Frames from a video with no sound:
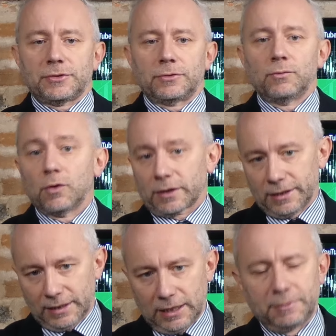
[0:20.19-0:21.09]
through
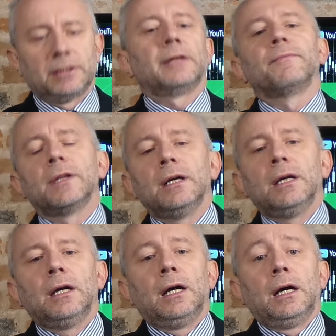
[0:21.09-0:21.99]
working capital.
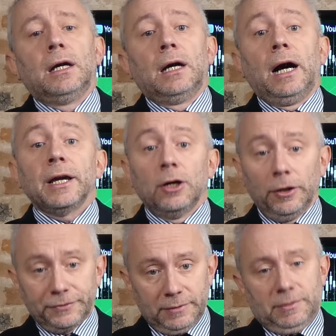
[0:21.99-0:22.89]
I
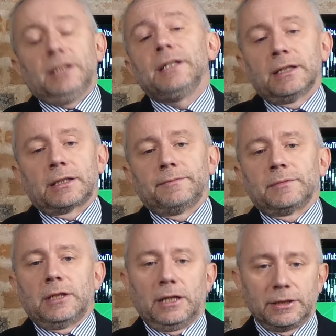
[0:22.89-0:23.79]
often hear
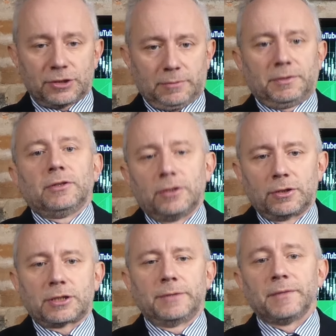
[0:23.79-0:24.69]

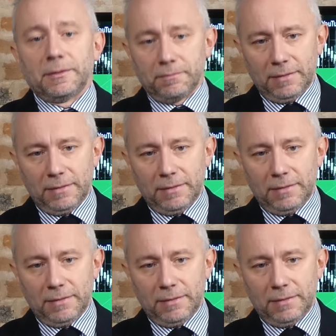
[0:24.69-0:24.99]
entrepreneurs and